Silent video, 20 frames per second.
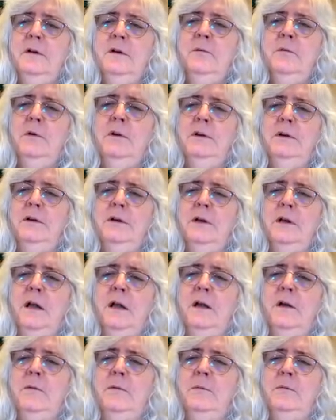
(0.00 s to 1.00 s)
One of
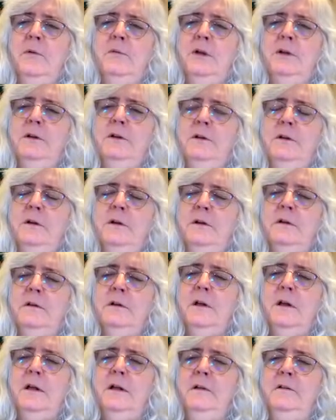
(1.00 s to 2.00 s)
the
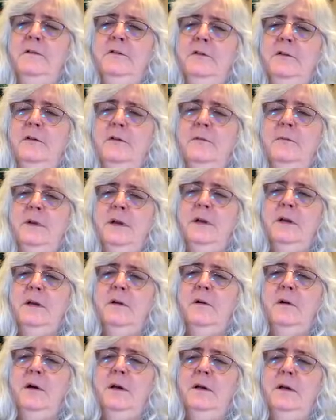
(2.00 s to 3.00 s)
lights. I'm getting
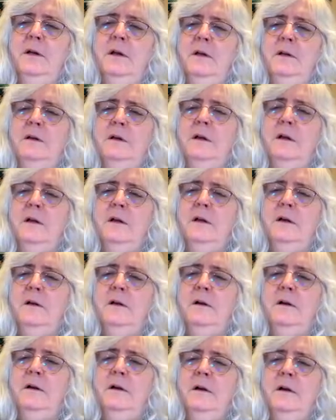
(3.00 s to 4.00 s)
quite a lot of glare.
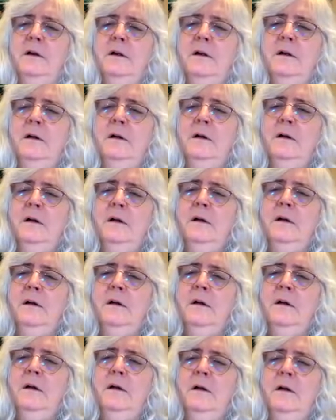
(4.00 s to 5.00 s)

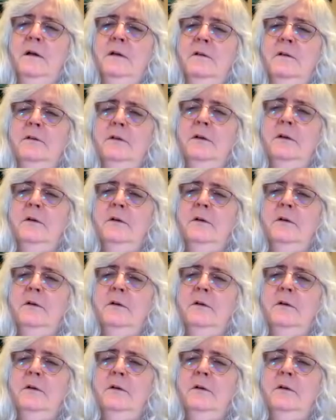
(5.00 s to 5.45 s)
So